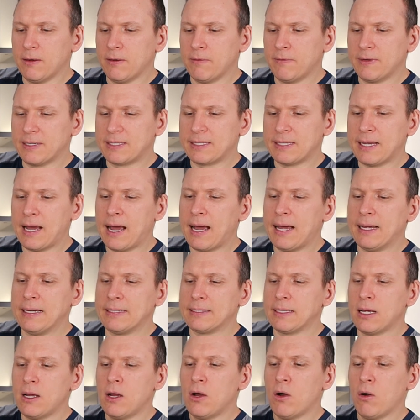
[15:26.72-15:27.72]
the
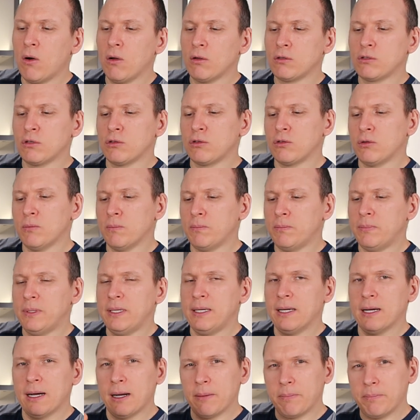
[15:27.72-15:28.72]
size also to
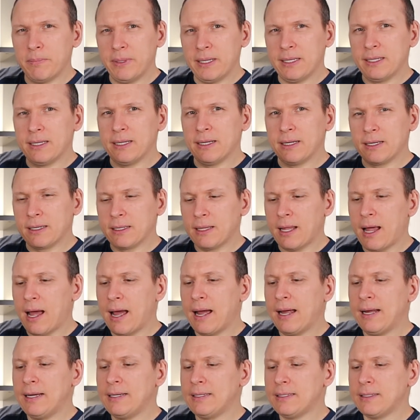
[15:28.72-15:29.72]
be a bit
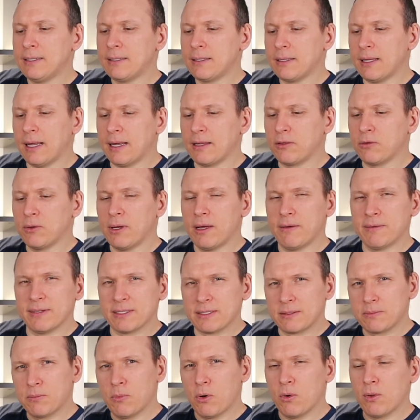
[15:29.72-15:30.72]
inclined, like to have a
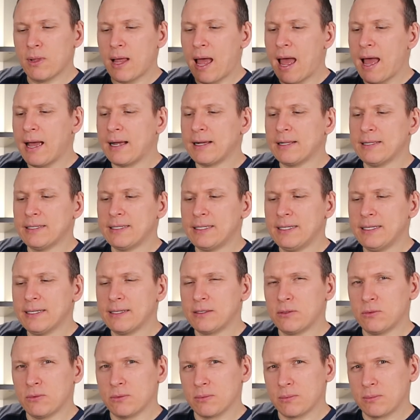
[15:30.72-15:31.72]
small angle here
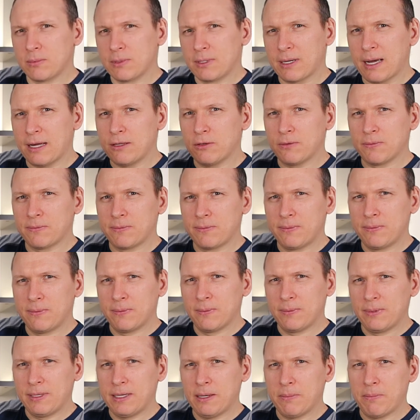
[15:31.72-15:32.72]
to kind of
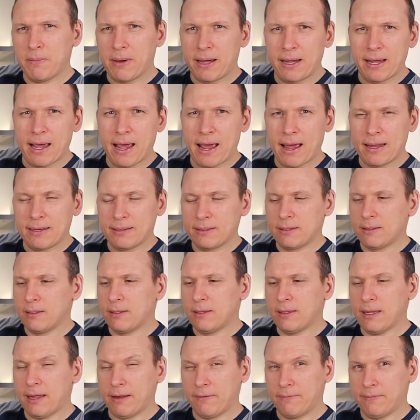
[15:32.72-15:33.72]
keep my hand
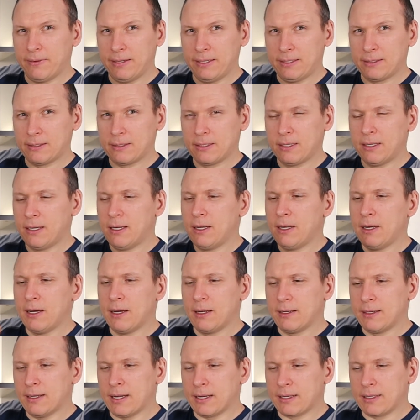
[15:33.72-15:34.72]
like this,
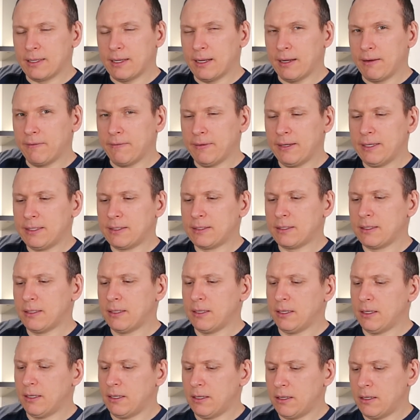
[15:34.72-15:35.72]
not like this.
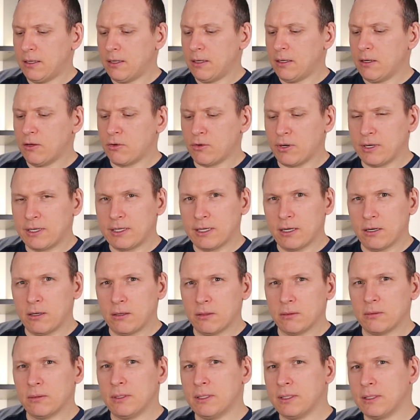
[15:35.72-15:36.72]
Right
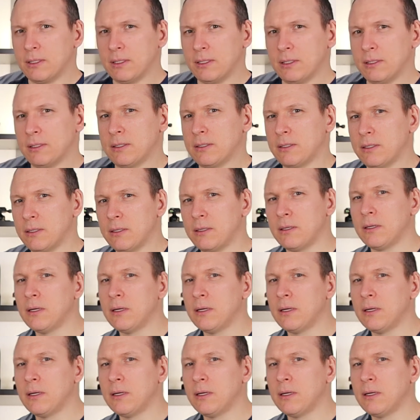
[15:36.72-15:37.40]
now it is,